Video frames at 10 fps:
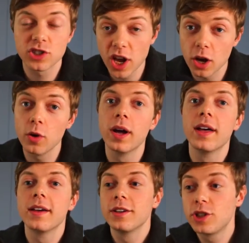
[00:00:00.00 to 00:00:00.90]
So
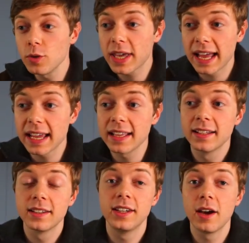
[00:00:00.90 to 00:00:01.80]
do get it.
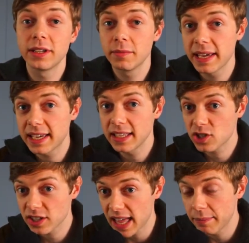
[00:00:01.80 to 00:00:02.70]
It'll make it
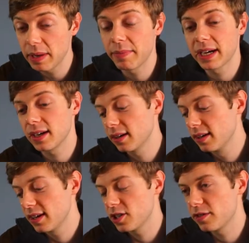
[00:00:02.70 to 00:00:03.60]
just that bit better
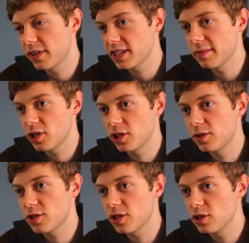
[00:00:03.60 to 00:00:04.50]
and should fix some
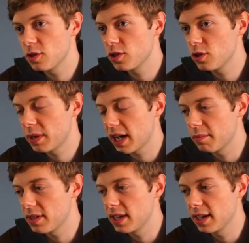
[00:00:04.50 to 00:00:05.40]
issues. So do pick
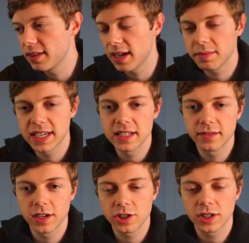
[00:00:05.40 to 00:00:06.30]
up the updated
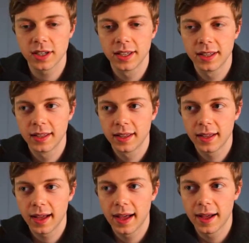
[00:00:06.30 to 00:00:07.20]
version,
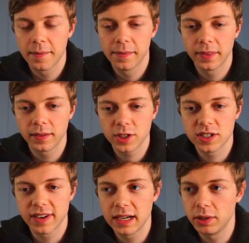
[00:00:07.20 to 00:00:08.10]
which is
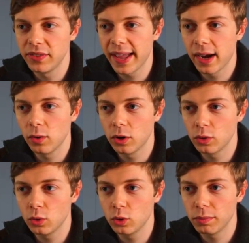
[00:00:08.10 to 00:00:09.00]
available now on
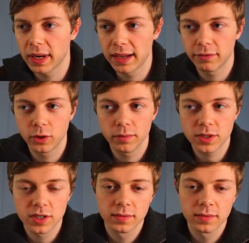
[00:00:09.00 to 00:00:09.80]
all platforms.